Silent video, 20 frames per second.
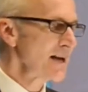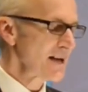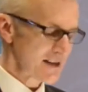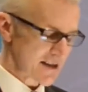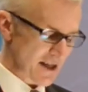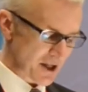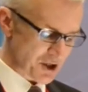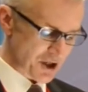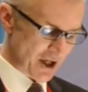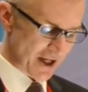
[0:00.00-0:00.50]

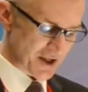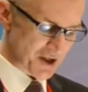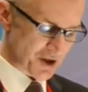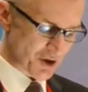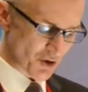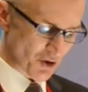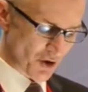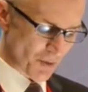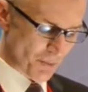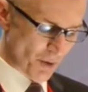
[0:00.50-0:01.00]
such as
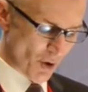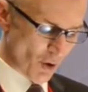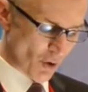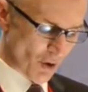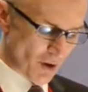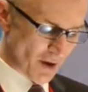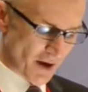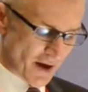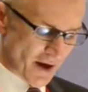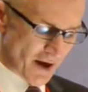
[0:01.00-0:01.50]

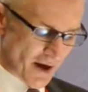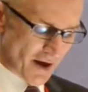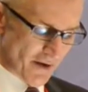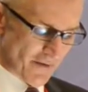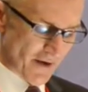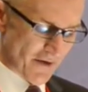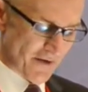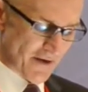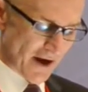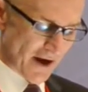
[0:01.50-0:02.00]
Europol, the